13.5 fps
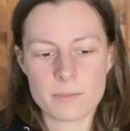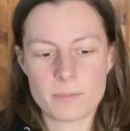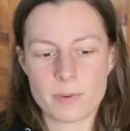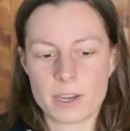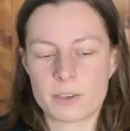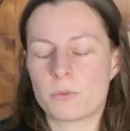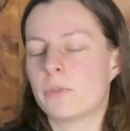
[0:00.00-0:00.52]

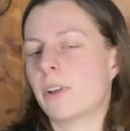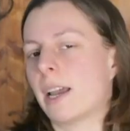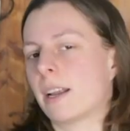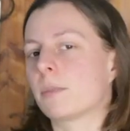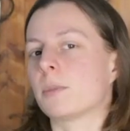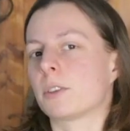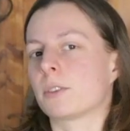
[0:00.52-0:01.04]
but with
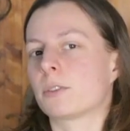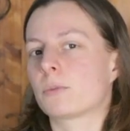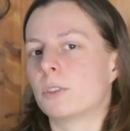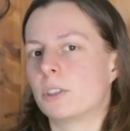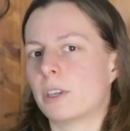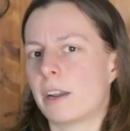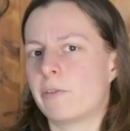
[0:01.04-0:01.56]
animals,
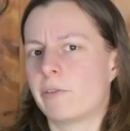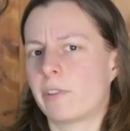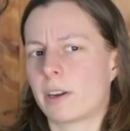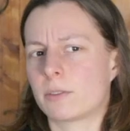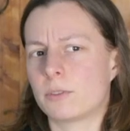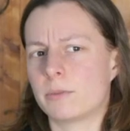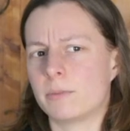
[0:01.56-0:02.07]
which I
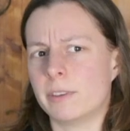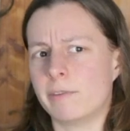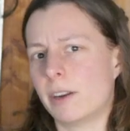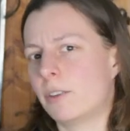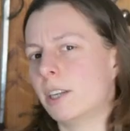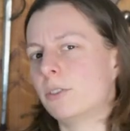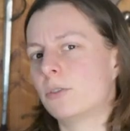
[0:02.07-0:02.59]
found to be
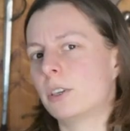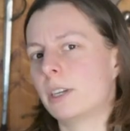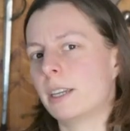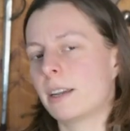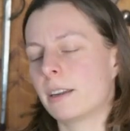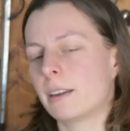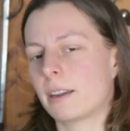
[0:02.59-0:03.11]
very
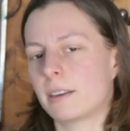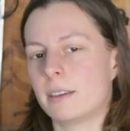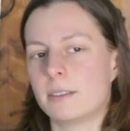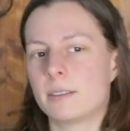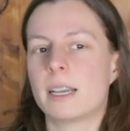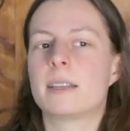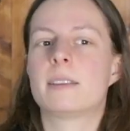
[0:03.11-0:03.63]
intriguing. And he
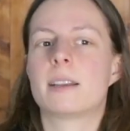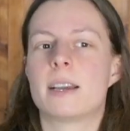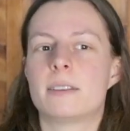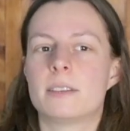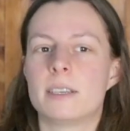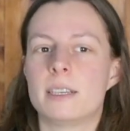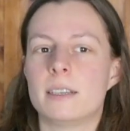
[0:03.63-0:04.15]
said
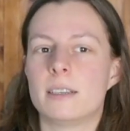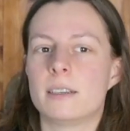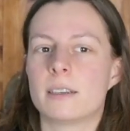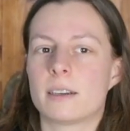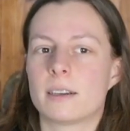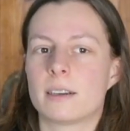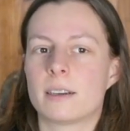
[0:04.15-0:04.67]
that he
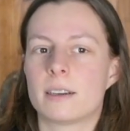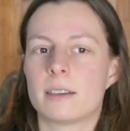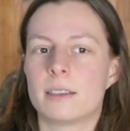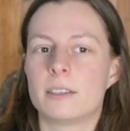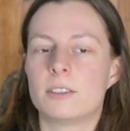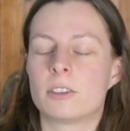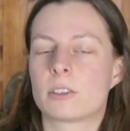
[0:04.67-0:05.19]

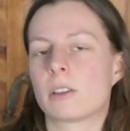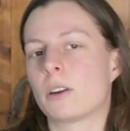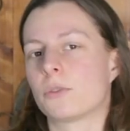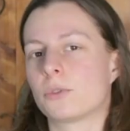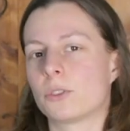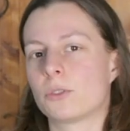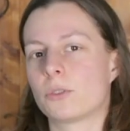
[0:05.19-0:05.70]
just
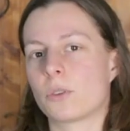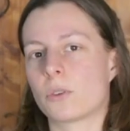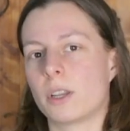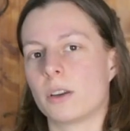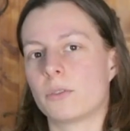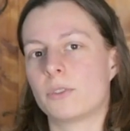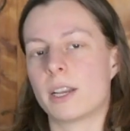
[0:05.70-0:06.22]
loved the
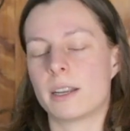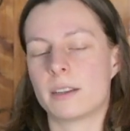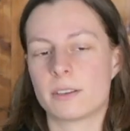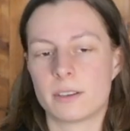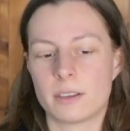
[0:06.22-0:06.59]
story of that.